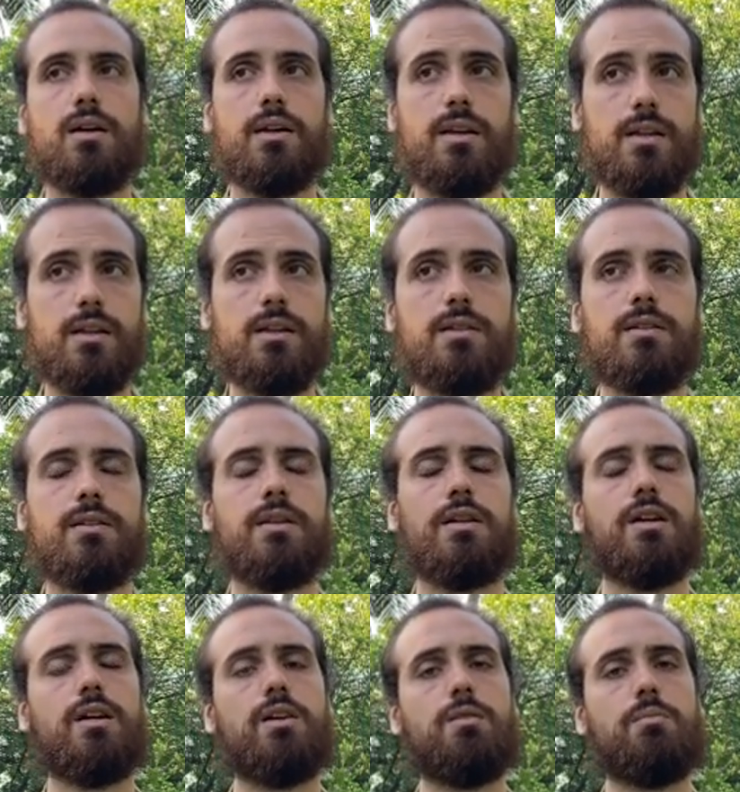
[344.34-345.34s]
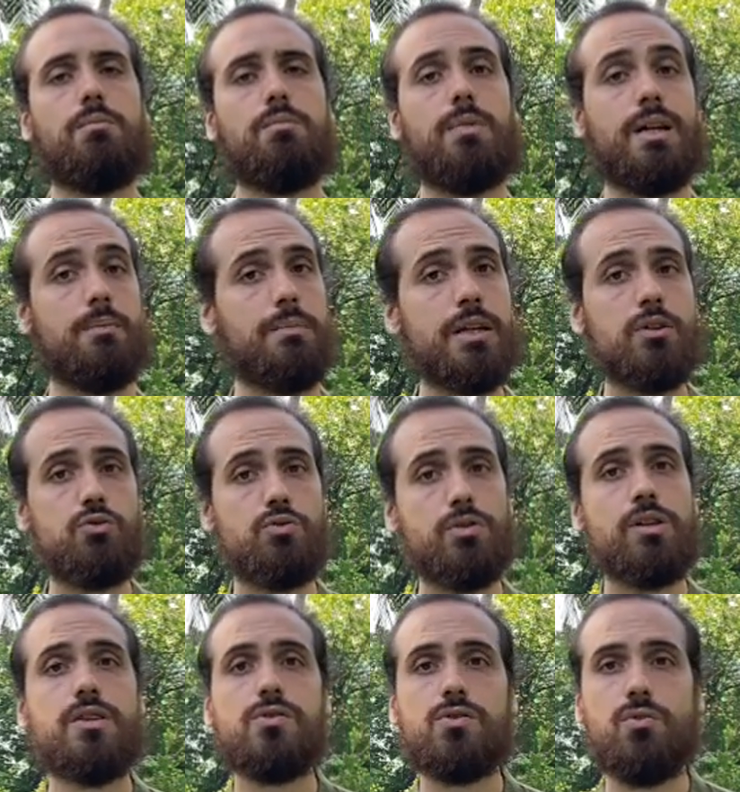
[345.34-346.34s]
kill it, but a big
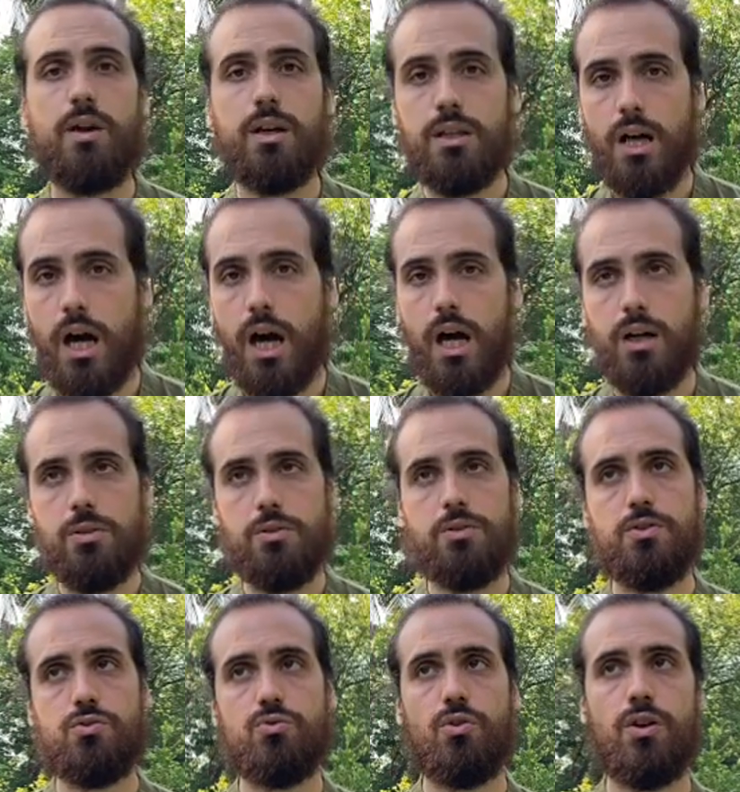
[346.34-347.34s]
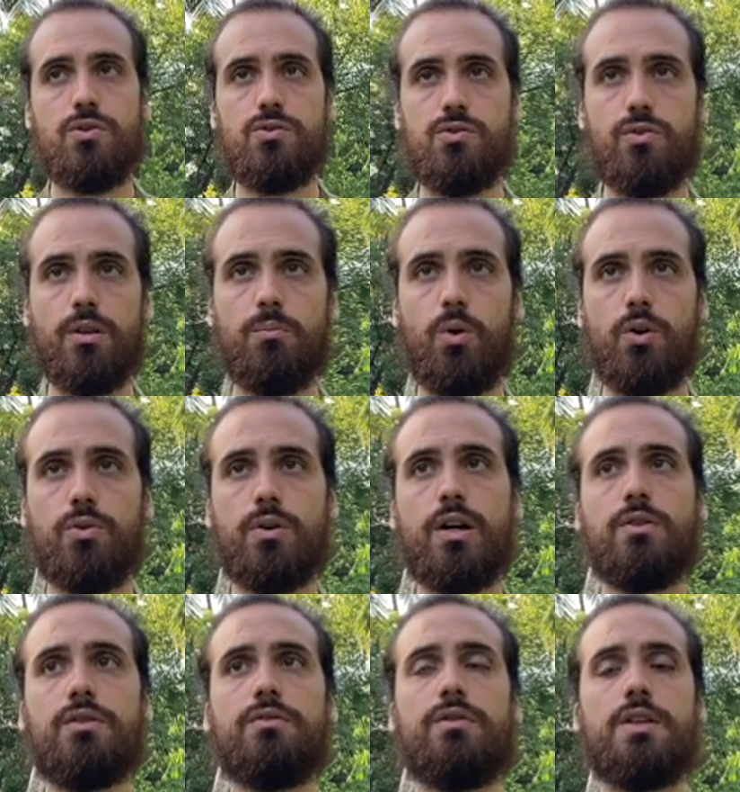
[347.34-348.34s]
tree is quite hard to destroy. So the more you
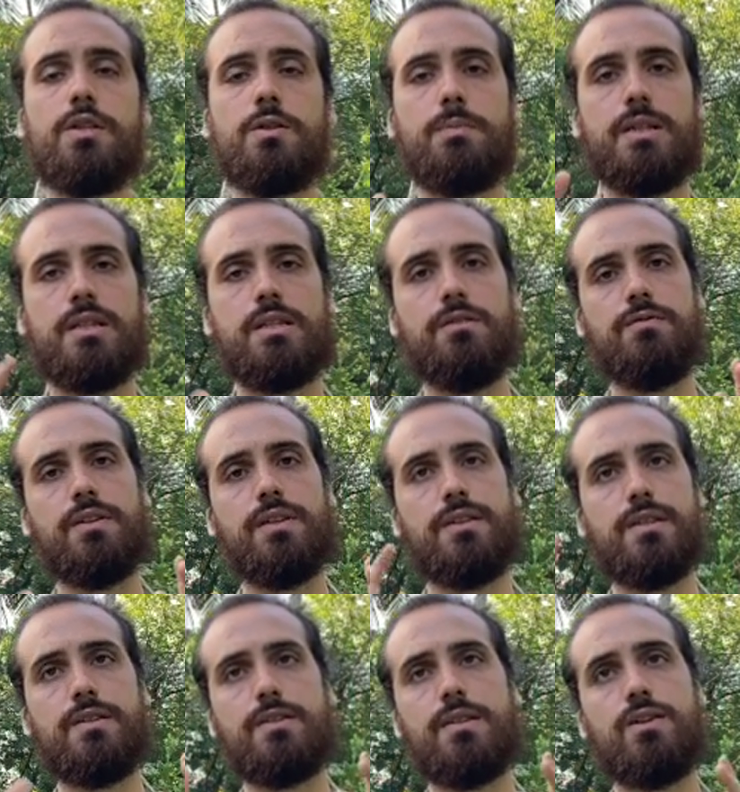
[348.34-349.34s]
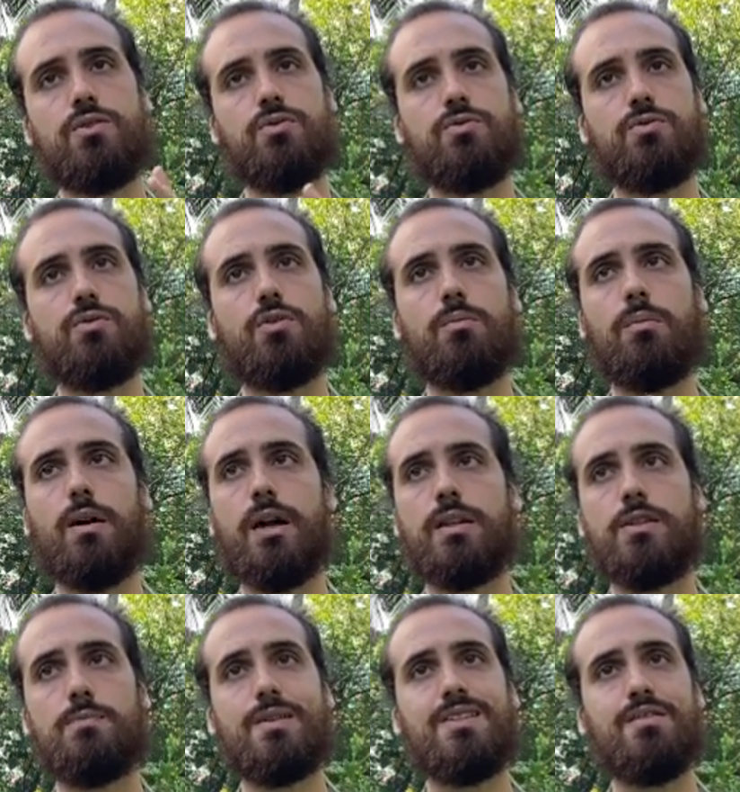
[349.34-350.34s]
cultivate specific sensations in your
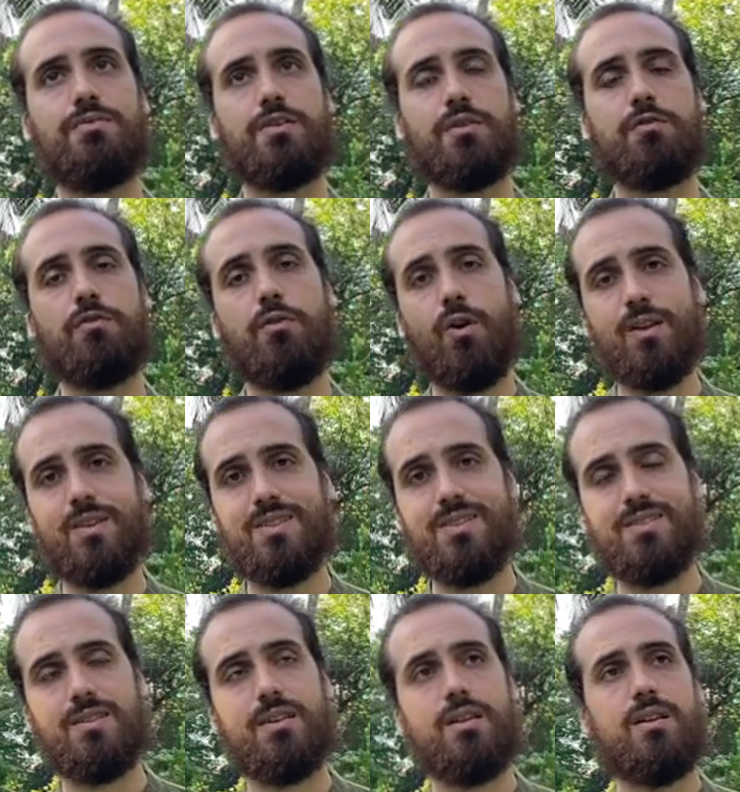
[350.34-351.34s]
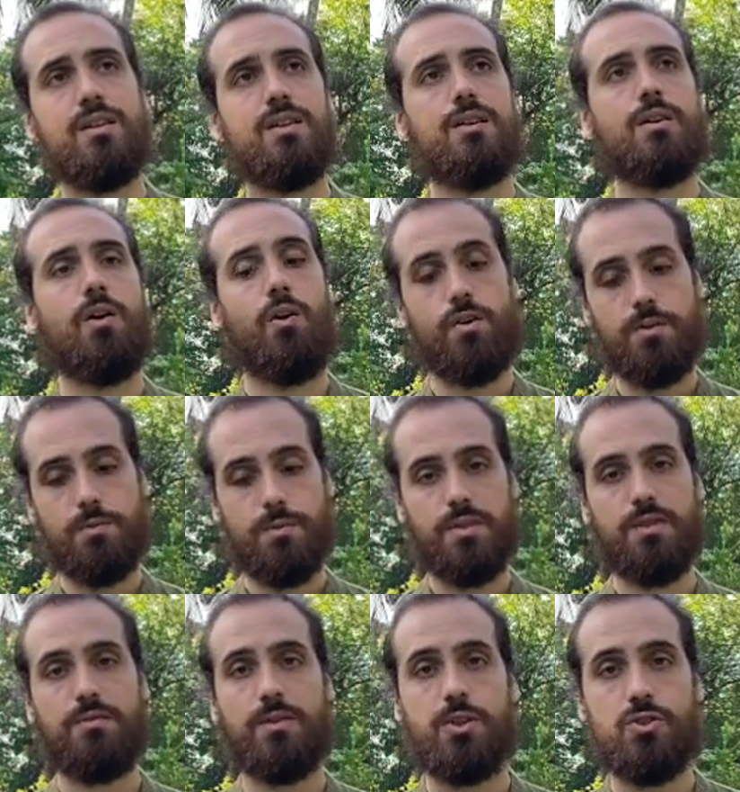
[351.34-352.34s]
mind, specific thoughts or
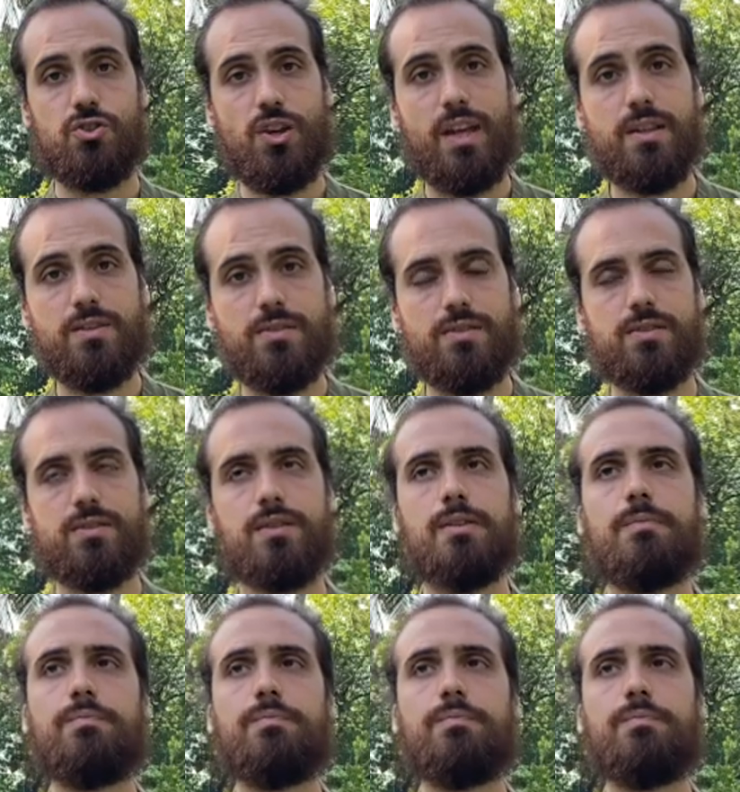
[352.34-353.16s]
specific chants,